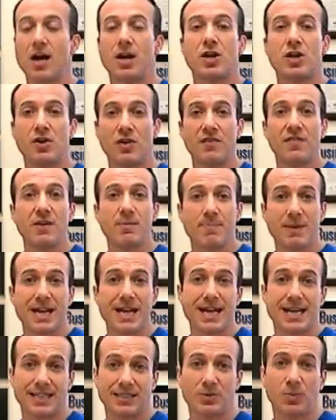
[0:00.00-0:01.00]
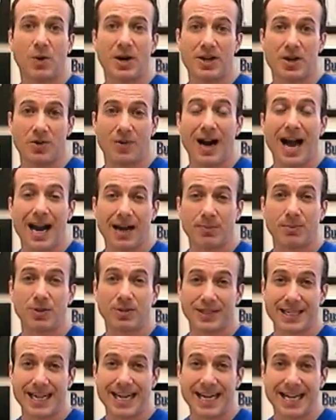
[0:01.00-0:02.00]
UVB is what your animal
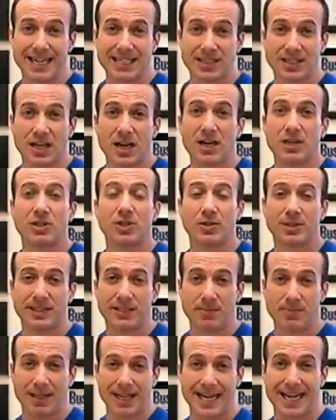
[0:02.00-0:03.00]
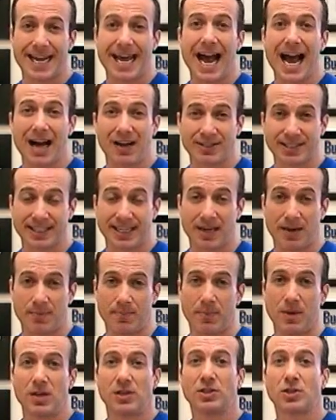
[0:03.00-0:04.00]
needs to assimilate calcium.
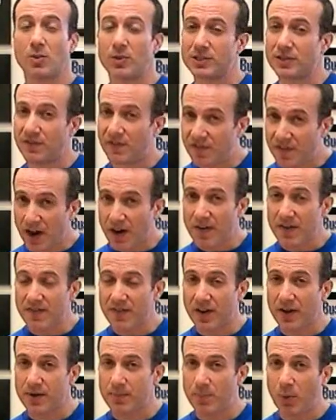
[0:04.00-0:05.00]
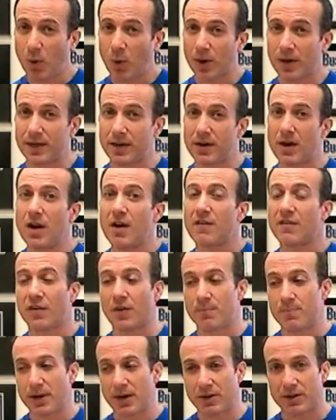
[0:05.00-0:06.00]
So it's very, very important for
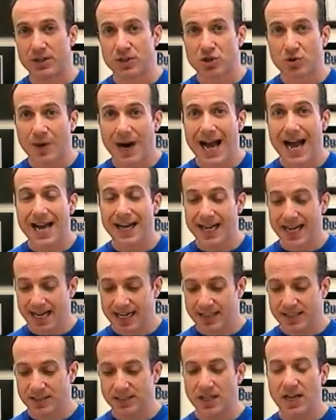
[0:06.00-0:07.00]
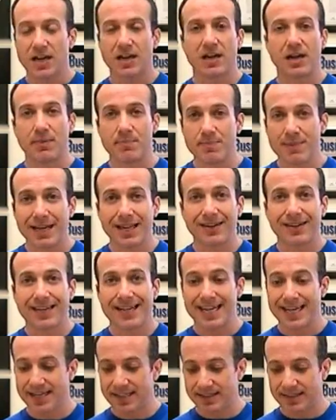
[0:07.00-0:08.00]
bearded dragons,
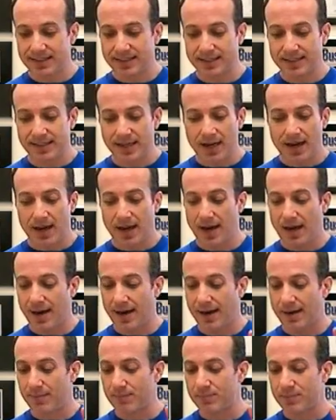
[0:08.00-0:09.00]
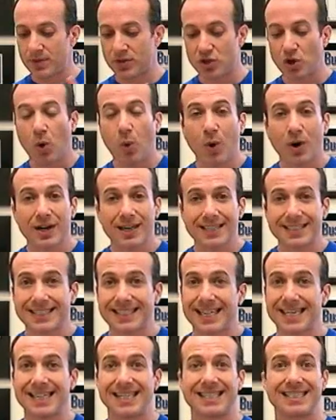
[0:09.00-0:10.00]
chameleons,
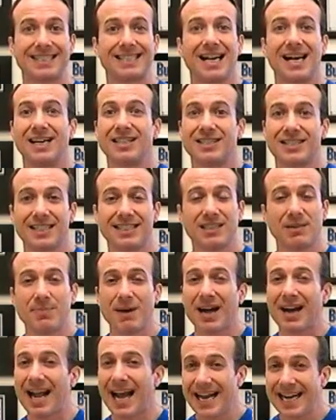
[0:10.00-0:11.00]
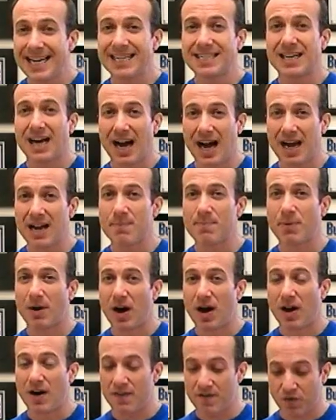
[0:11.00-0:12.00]
tortoises, just about any type
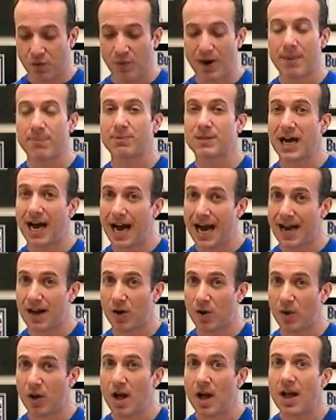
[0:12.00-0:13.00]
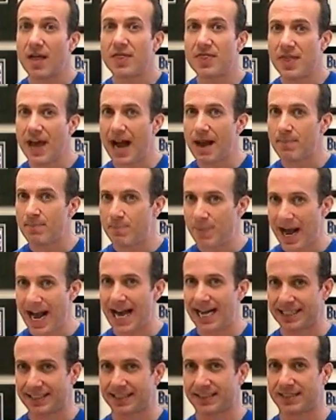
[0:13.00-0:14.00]
of reptile that
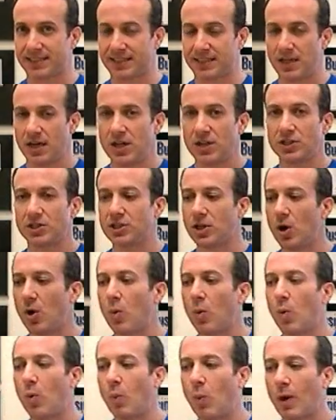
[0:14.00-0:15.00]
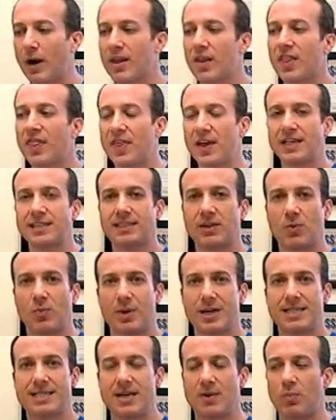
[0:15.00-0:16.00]
basks. So one of the things that
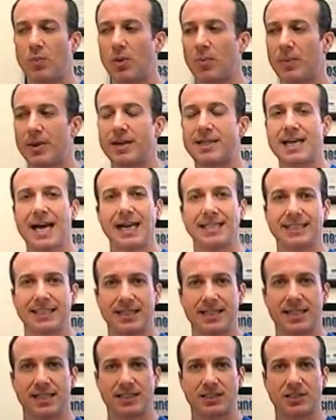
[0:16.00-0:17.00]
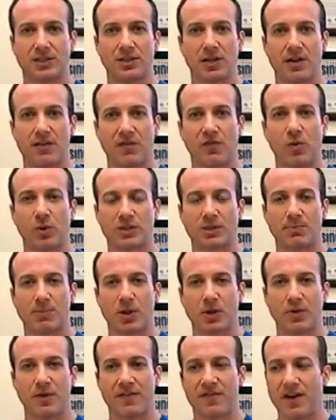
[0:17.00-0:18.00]
we did when we tested these SunForce
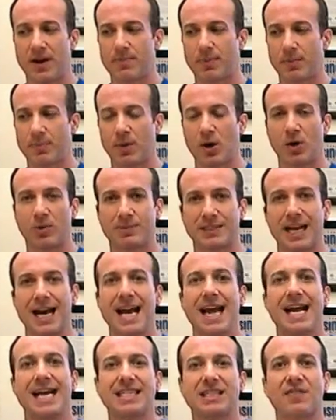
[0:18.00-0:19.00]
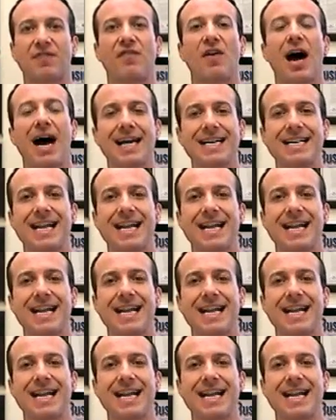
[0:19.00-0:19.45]
mercury vapor bulbs is find